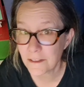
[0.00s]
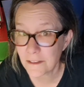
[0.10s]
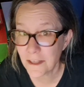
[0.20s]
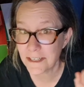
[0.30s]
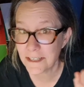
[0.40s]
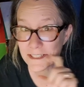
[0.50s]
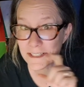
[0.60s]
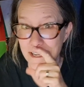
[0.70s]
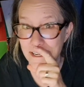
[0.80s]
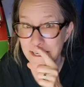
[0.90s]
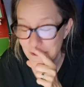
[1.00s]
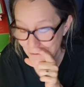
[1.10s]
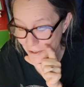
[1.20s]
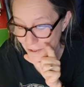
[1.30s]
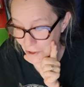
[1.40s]
That is like,
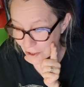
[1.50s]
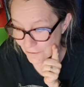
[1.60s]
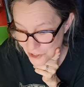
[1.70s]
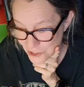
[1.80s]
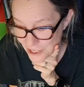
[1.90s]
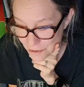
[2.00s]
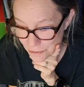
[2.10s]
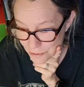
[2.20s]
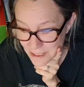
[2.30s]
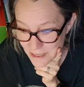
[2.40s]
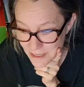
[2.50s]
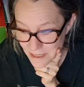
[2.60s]
foreshadowing.